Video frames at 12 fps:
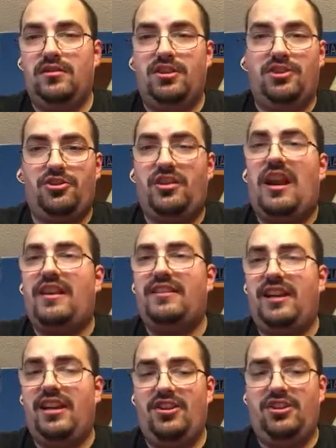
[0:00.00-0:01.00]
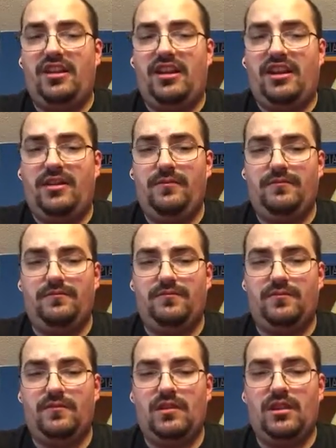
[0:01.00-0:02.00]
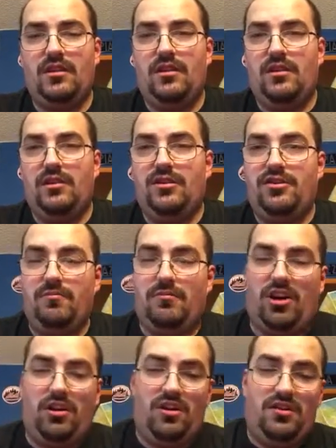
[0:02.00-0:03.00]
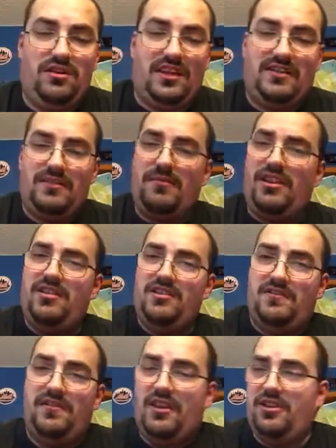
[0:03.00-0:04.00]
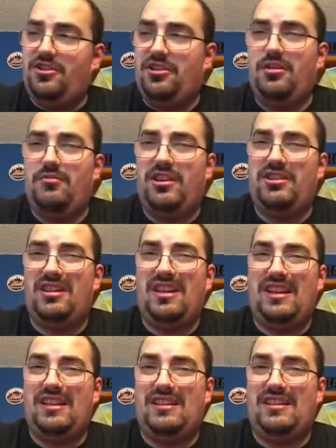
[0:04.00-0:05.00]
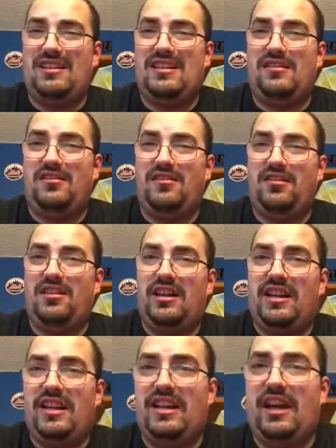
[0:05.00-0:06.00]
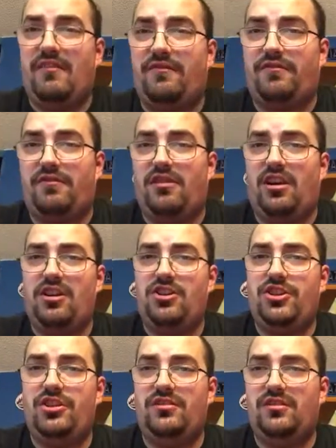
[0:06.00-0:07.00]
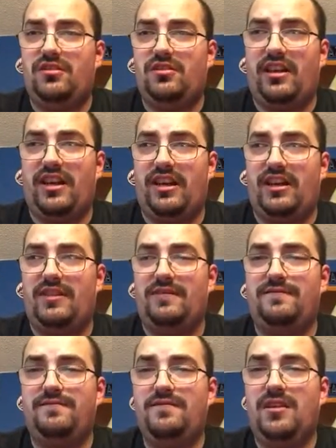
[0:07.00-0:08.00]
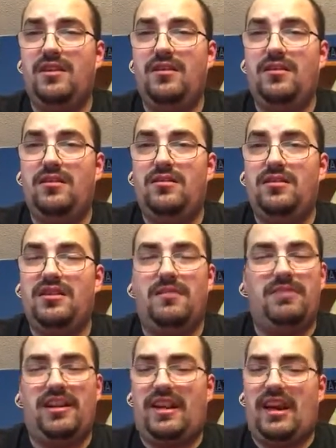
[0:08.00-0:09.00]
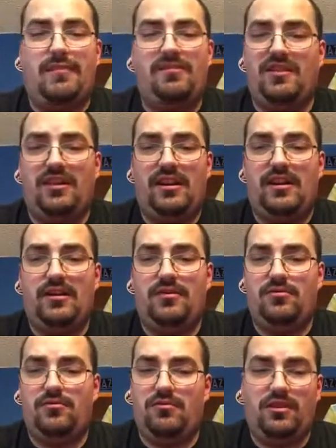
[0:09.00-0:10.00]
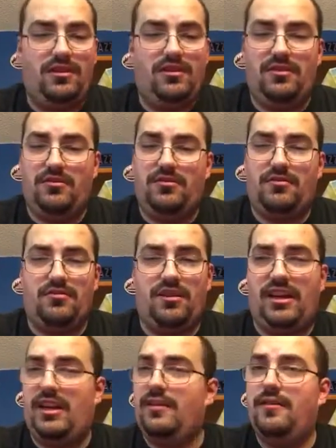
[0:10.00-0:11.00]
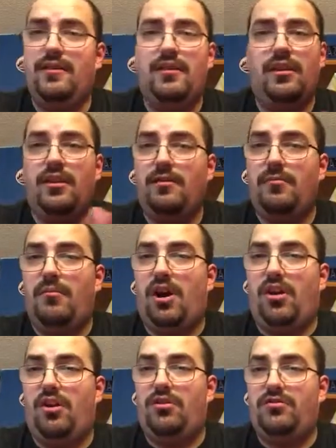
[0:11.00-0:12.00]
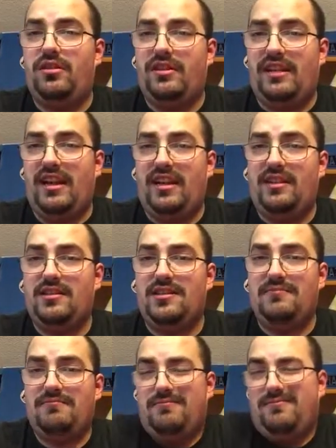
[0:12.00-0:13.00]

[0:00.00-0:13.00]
distract AJ. Mahal gets him in his finisher, which it didn't look like he got flush. Like, something happened there. 1, 2, 3. Mahal retains.